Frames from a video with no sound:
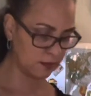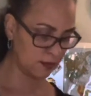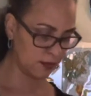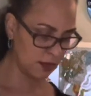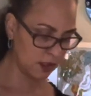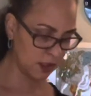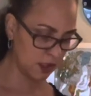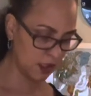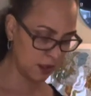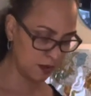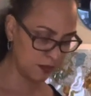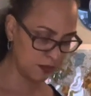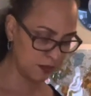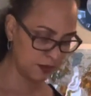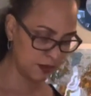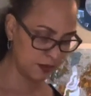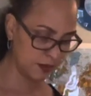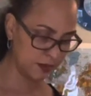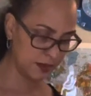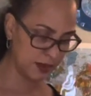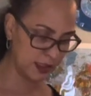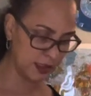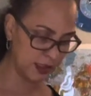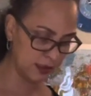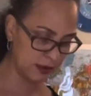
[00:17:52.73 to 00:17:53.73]
And
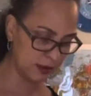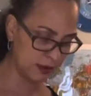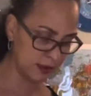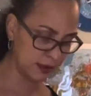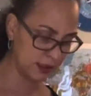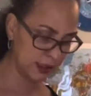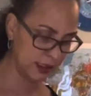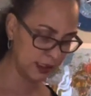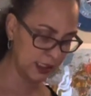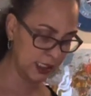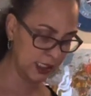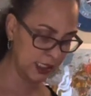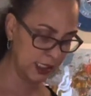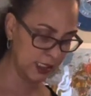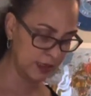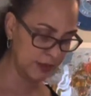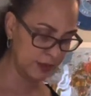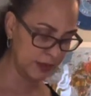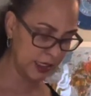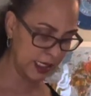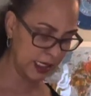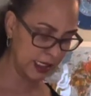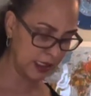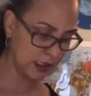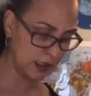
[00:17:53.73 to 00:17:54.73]
put my lid
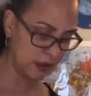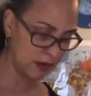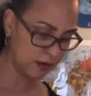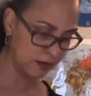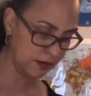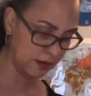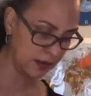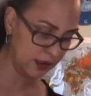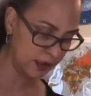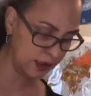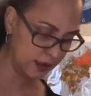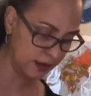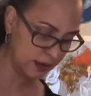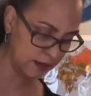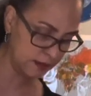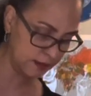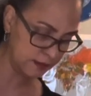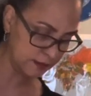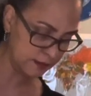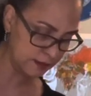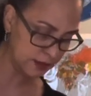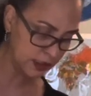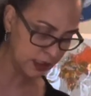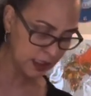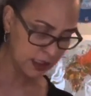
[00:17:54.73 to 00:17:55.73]
back on here.
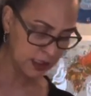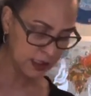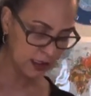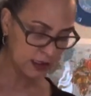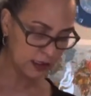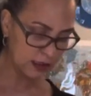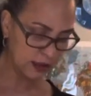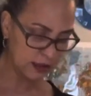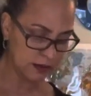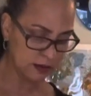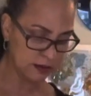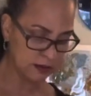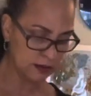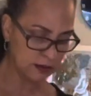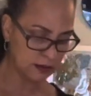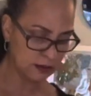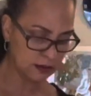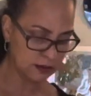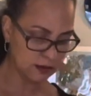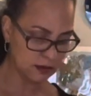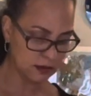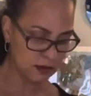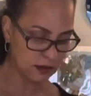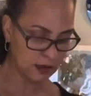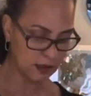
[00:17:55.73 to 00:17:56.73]

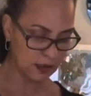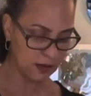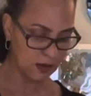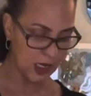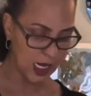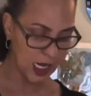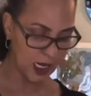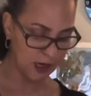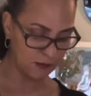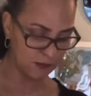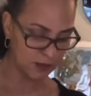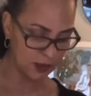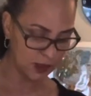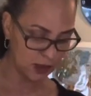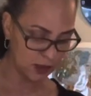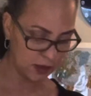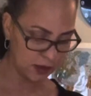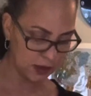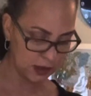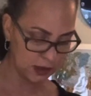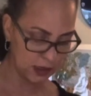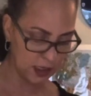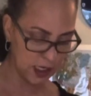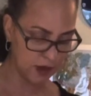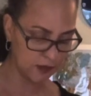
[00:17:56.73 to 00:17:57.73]
You know, I've
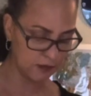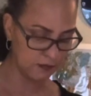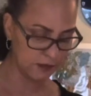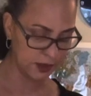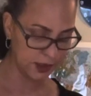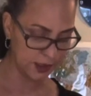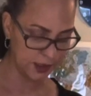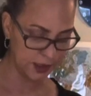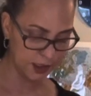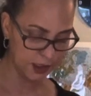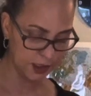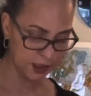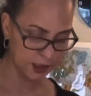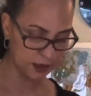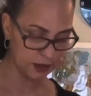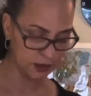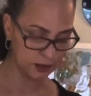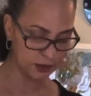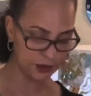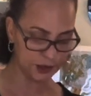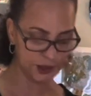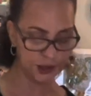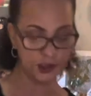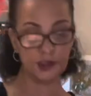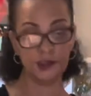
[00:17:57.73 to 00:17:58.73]
learned over the
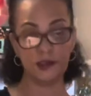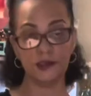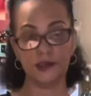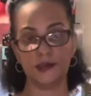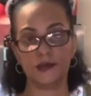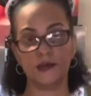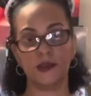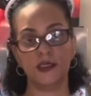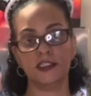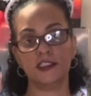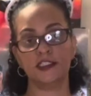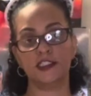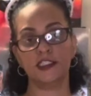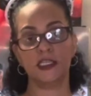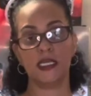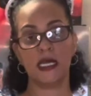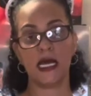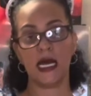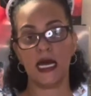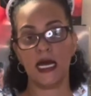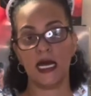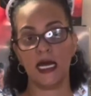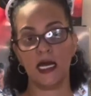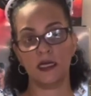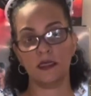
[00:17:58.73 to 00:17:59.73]
years, use what you
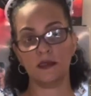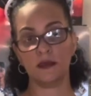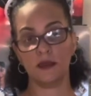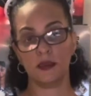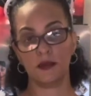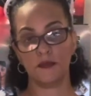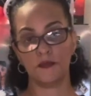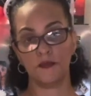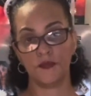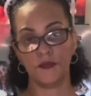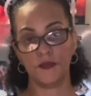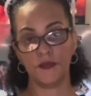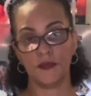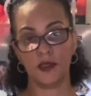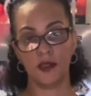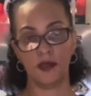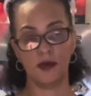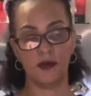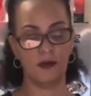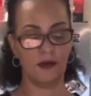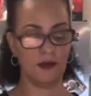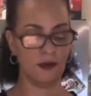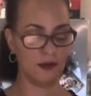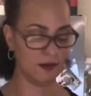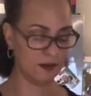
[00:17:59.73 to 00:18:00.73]
got.
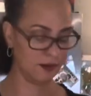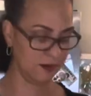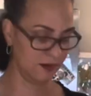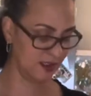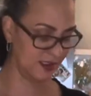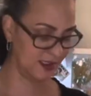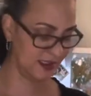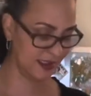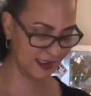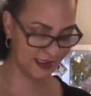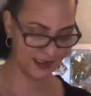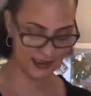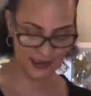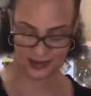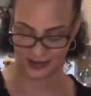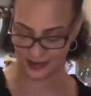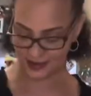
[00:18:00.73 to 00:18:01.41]
Okay.